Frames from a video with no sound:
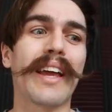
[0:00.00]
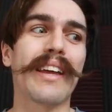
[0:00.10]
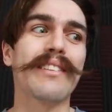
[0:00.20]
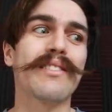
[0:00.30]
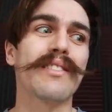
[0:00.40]

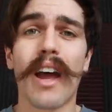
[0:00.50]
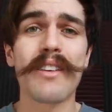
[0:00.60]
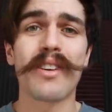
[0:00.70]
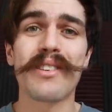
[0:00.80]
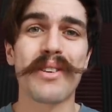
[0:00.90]
And
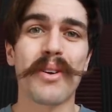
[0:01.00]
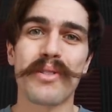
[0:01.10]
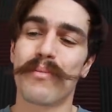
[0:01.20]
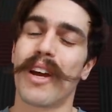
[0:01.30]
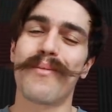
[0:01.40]
as you guys know,
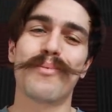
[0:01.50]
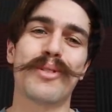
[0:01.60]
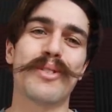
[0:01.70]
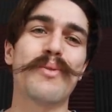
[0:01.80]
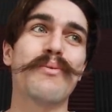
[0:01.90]

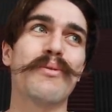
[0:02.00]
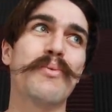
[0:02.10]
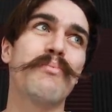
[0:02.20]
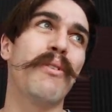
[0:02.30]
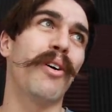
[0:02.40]
sometimes
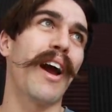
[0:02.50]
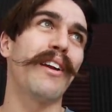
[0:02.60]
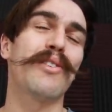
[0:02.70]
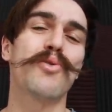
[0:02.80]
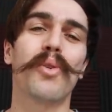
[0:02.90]
you are out
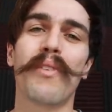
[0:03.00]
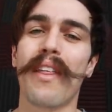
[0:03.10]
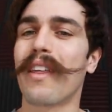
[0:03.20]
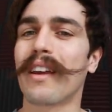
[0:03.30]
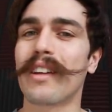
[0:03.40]
of control of that thing.